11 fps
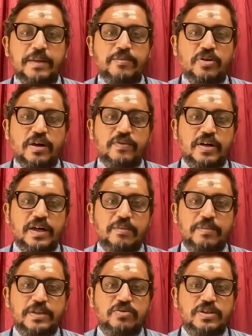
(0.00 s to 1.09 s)
time you have your
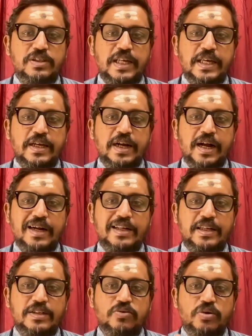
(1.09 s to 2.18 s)
karma. So it's like a car
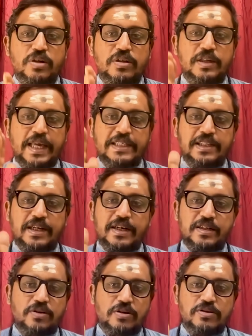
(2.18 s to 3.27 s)
that is going, the accelerator
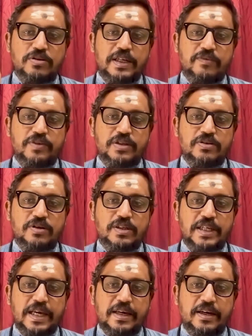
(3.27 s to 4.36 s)
is also there, which is your
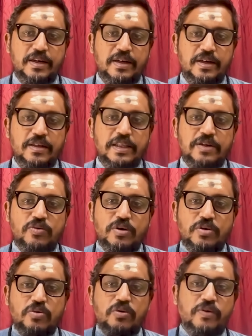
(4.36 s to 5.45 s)
desire that you want
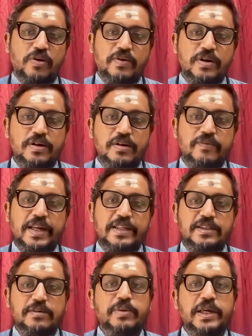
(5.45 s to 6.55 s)
to go forward,
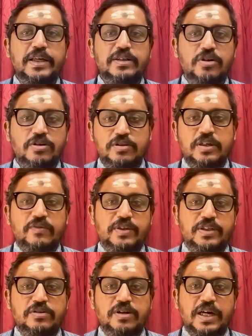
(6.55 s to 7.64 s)
whereas the brake is also there, which
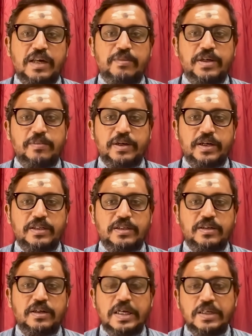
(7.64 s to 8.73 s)
is your karmic repercussion.
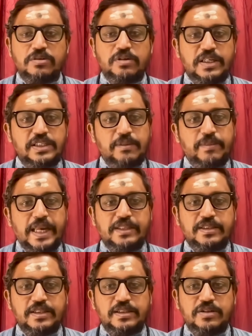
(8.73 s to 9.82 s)
So nature
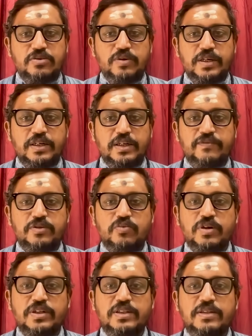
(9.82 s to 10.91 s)
balances the two and gives you
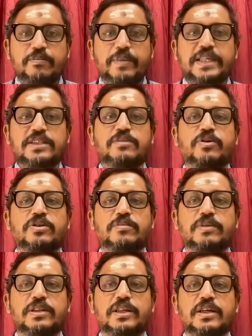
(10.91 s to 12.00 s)
what is the best
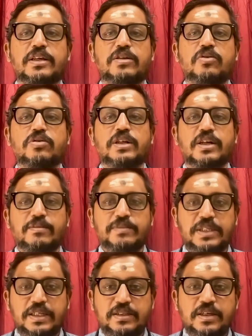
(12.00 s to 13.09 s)
possible thing in your
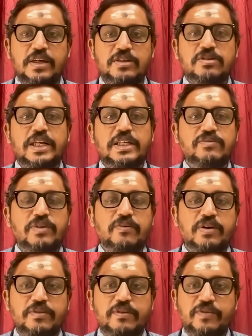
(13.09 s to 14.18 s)
circumstance. So that is why
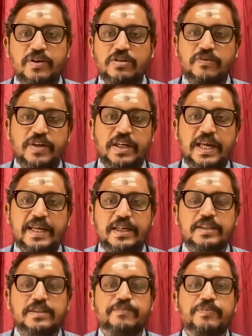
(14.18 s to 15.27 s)
one of the philosophical
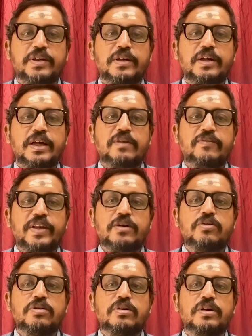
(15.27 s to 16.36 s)
ideas and a very
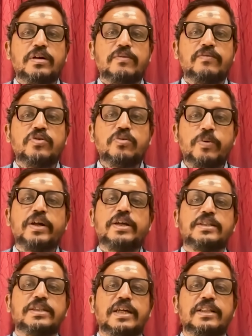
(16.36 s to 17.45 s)
good viewpoint
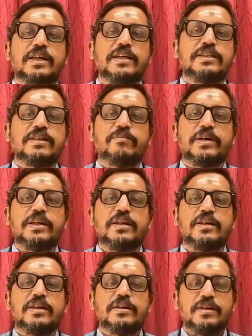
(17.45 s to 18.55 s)
in sadhana is,
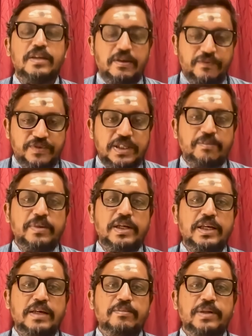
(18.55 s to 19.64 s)
if somebody
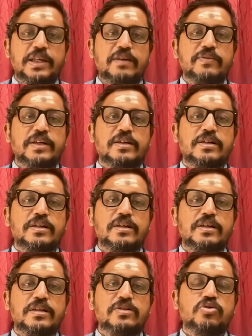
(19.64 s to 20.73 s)
can believe that
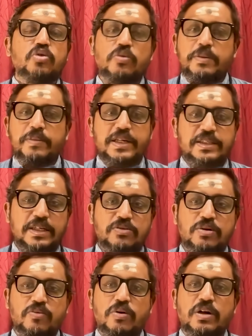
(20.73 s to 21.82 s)
ki jo bhi mere sath ho
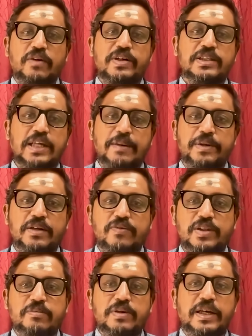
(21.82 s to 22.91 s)
raha, whatever is happening
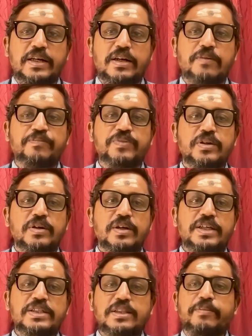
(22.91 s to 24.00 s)
with me right now
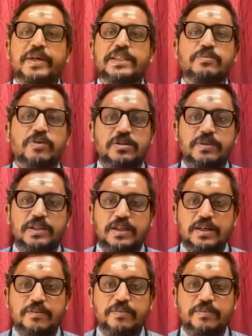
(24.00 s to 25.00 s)
is the best possible thing.